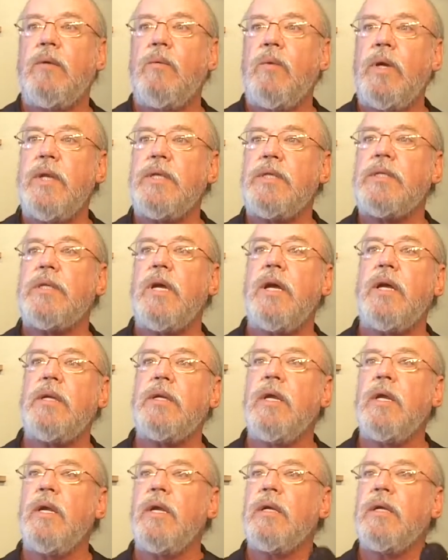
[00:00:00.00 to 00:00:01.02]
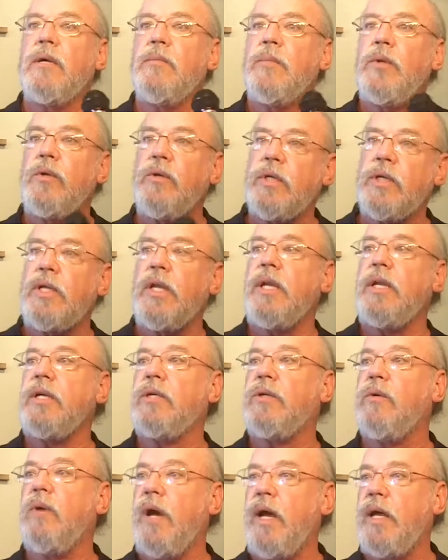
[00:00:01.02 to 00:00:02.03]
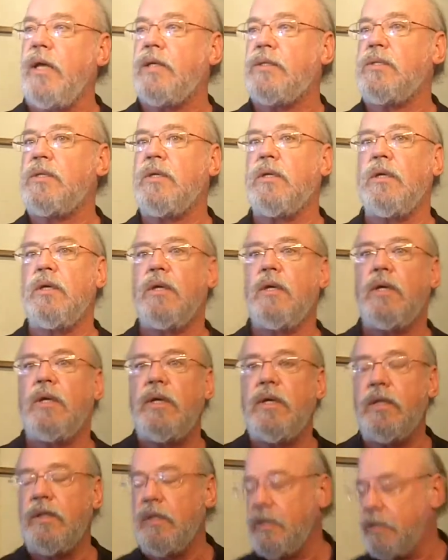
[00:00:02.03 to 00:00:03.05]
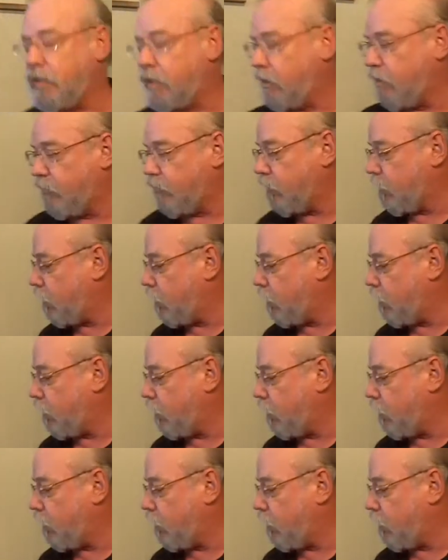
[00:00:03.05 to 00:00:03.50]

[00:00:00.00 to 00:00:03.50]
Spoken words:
What is God communicating to us in this